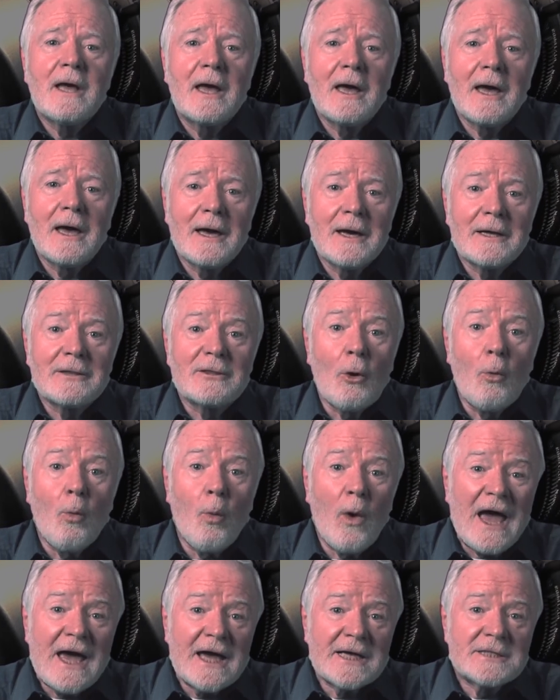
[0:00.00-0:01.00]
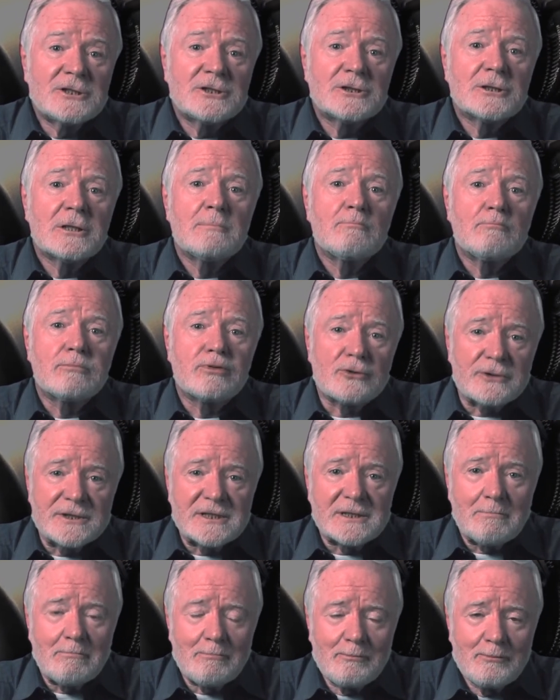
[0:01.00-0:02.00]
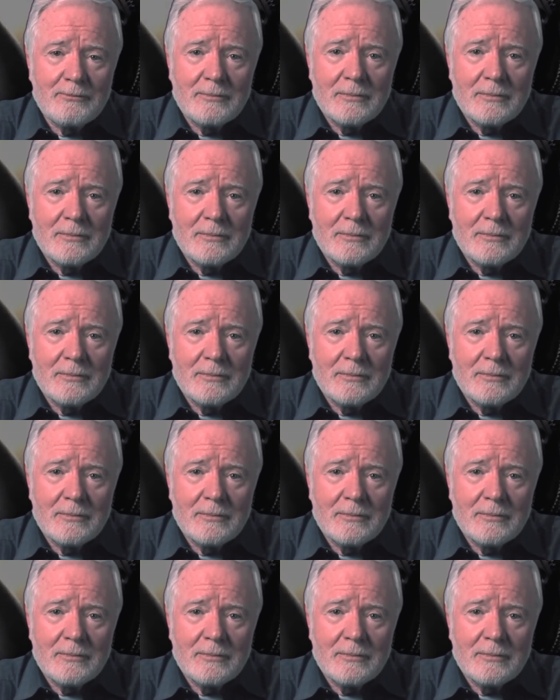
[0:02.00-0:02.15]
uh, the wedge prism.